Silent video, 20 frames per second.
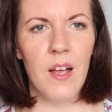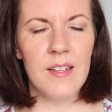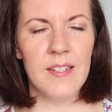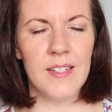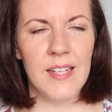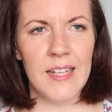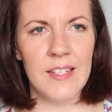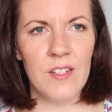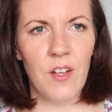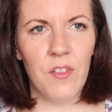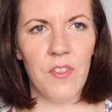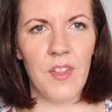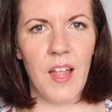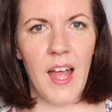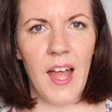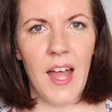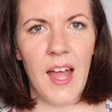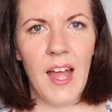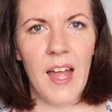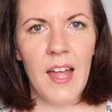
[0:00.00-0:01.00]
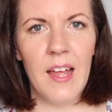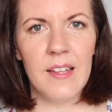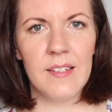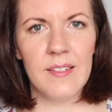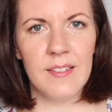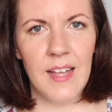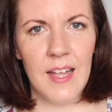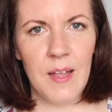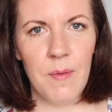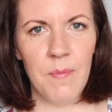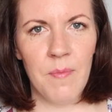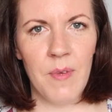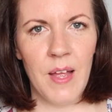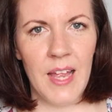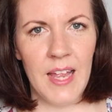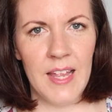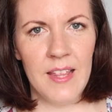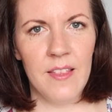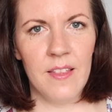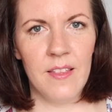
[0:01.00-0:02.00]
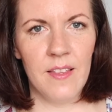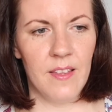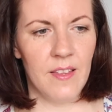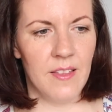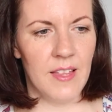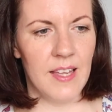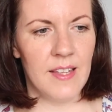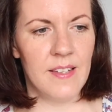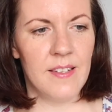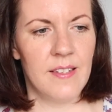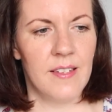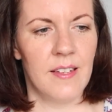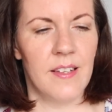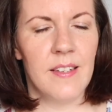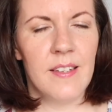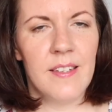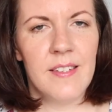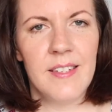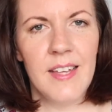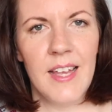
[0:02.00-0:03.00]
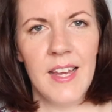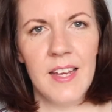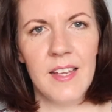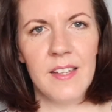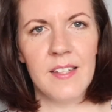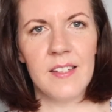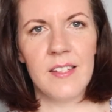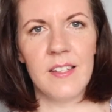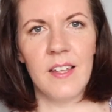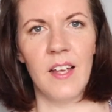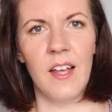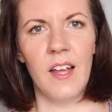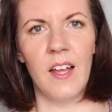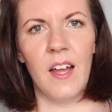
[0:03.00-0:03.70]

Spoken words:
sit on there, sit him in this seat,